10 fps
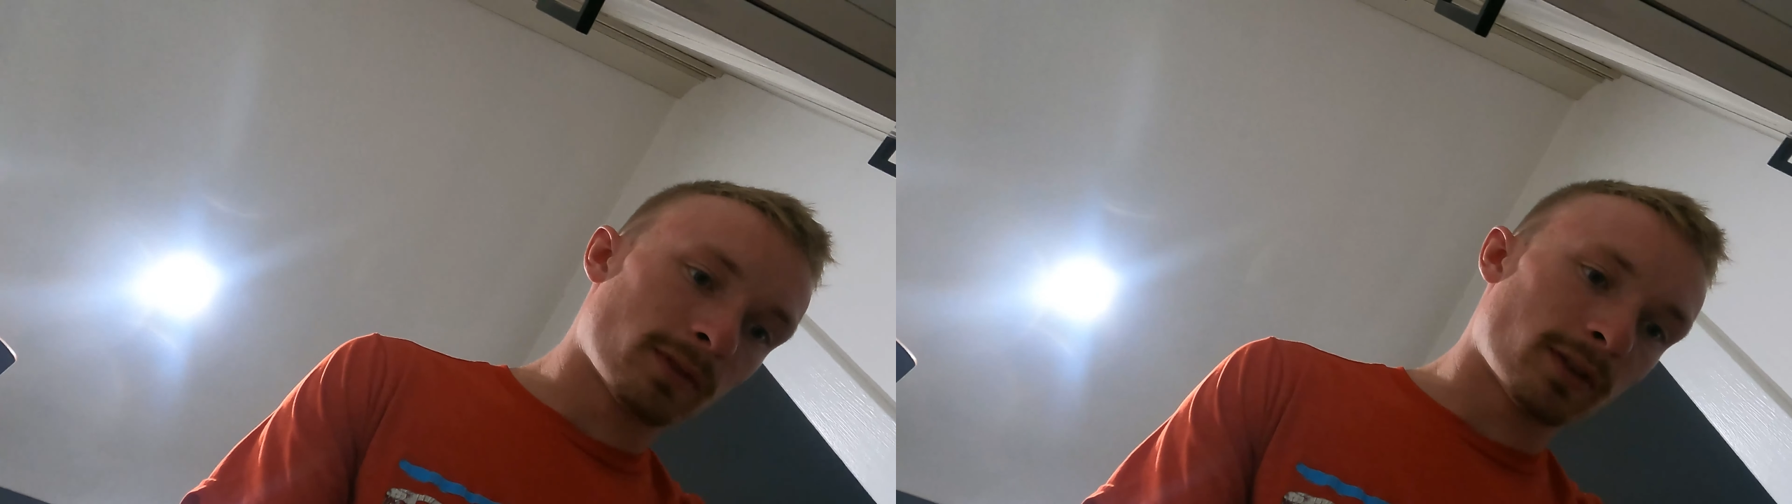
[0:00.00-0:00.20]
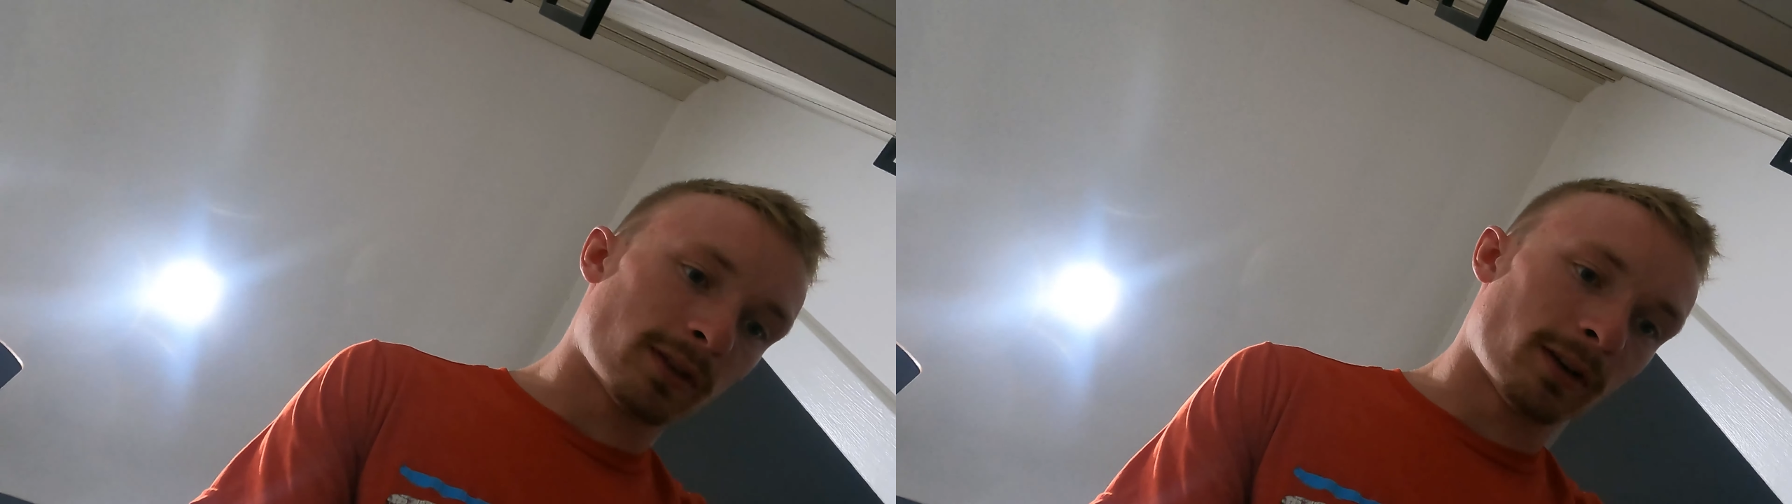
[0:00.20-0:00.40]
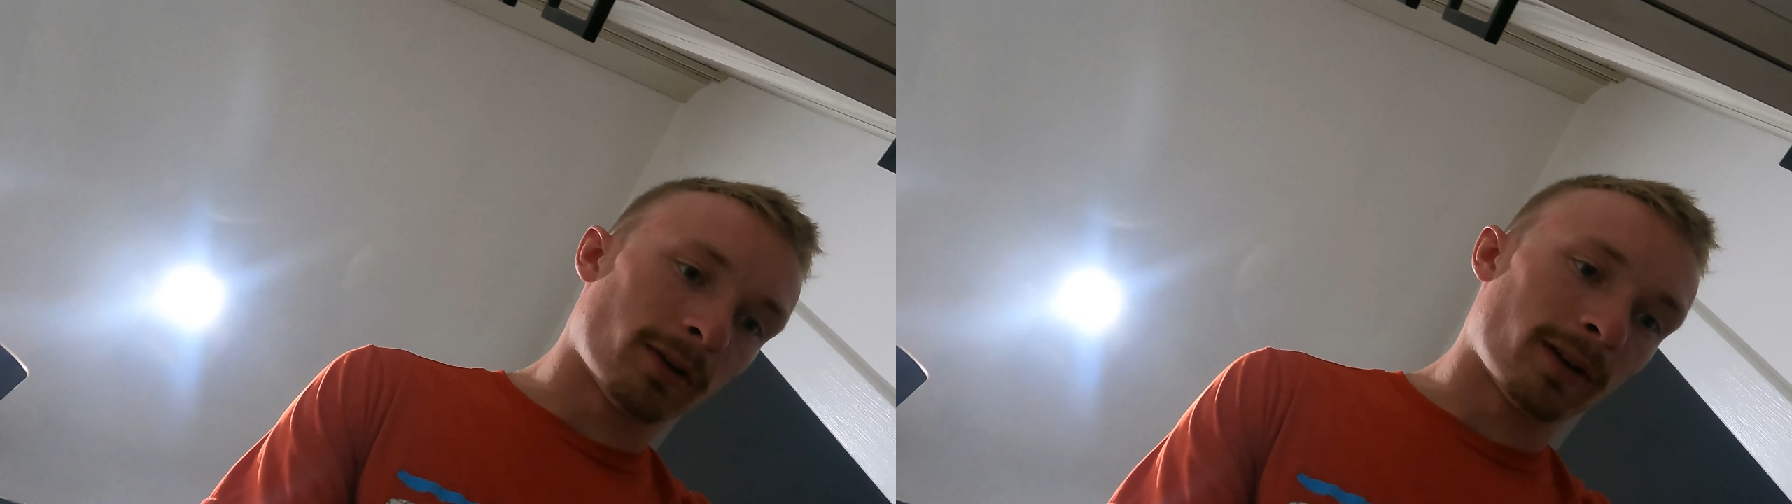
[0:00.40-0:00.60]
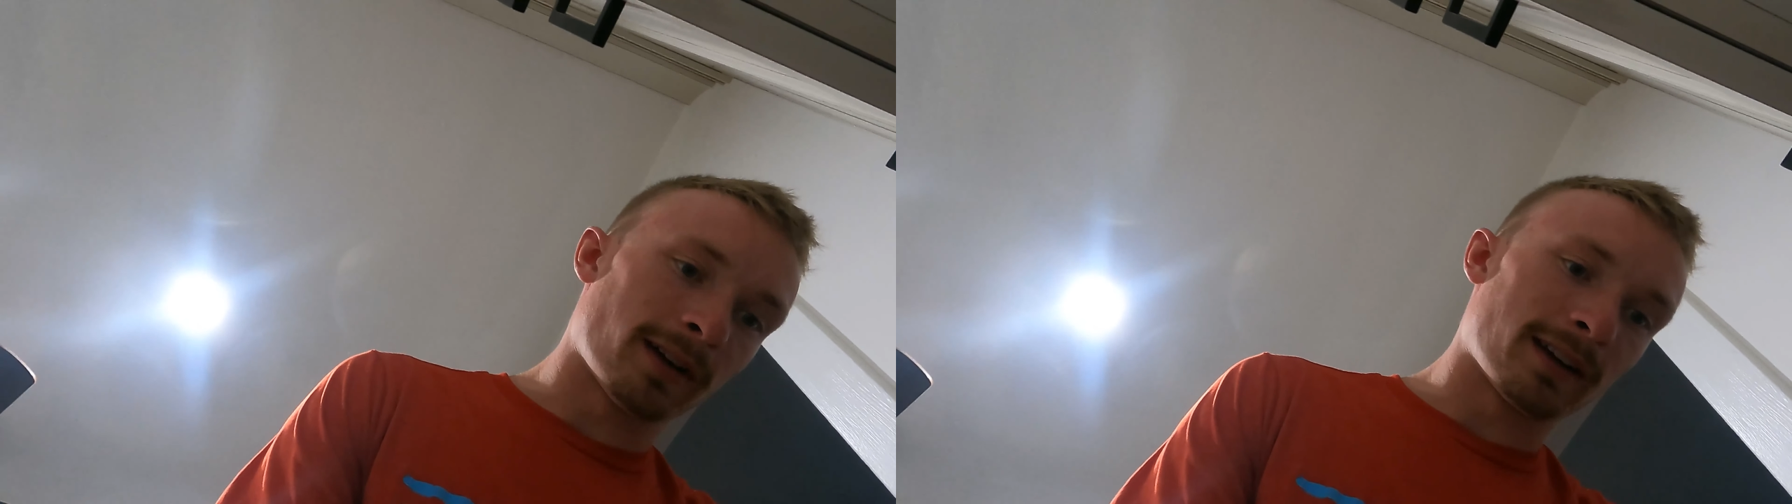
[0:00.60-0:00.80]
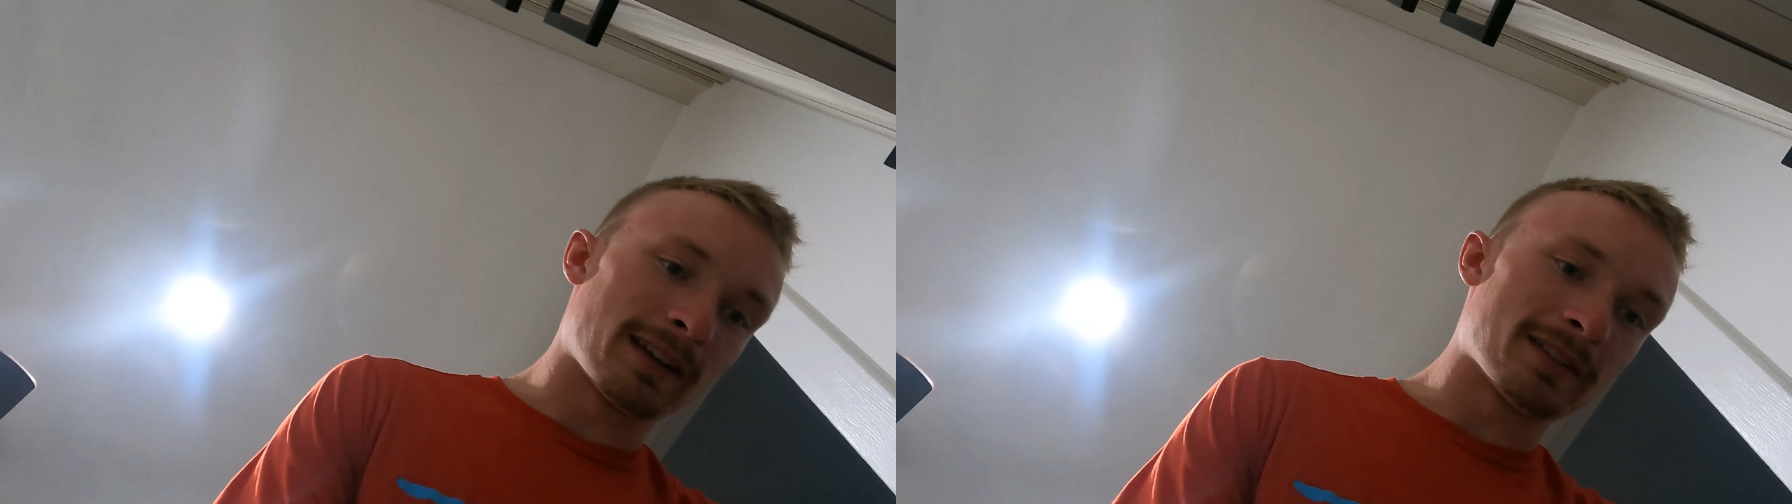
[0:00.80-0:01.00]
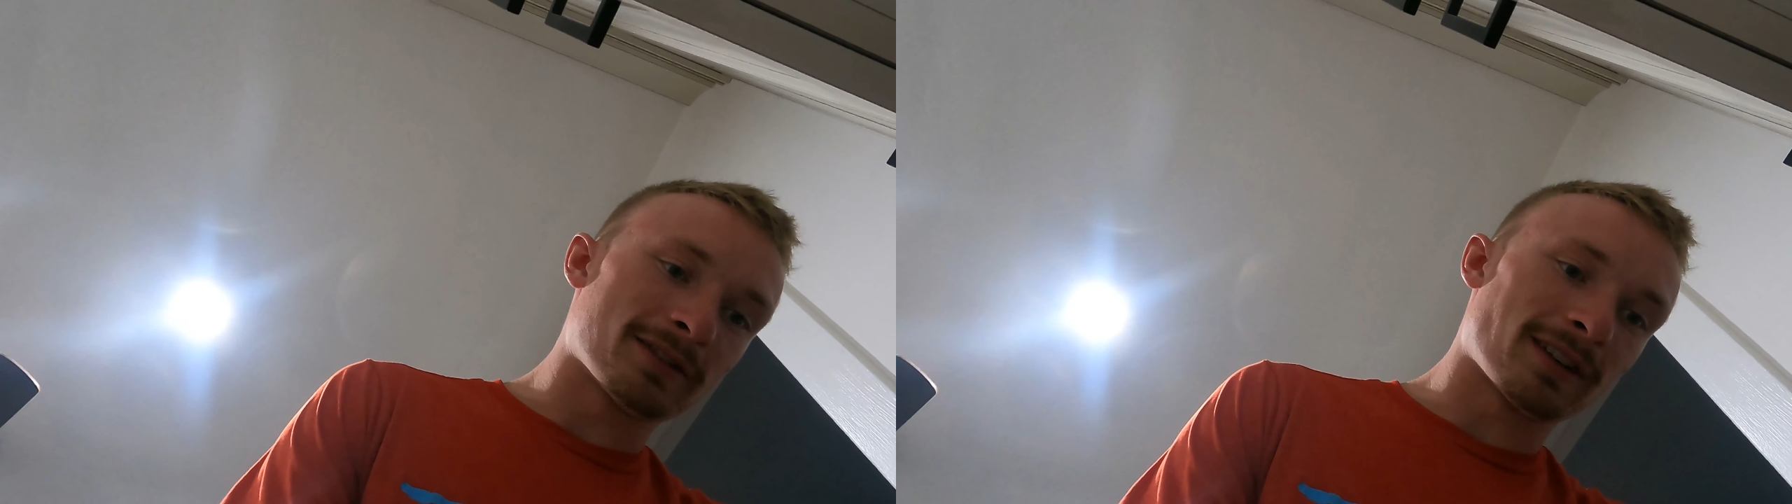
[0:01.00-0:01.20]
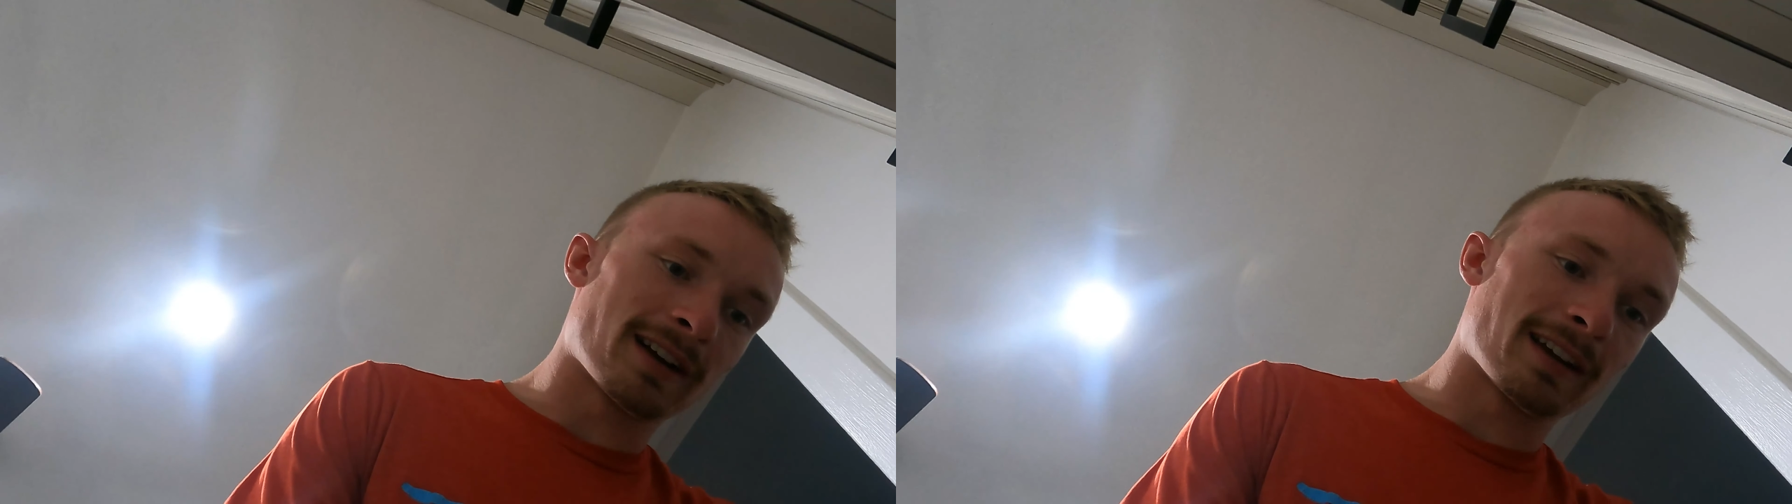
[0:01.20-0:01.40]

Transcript: So uh, he's trying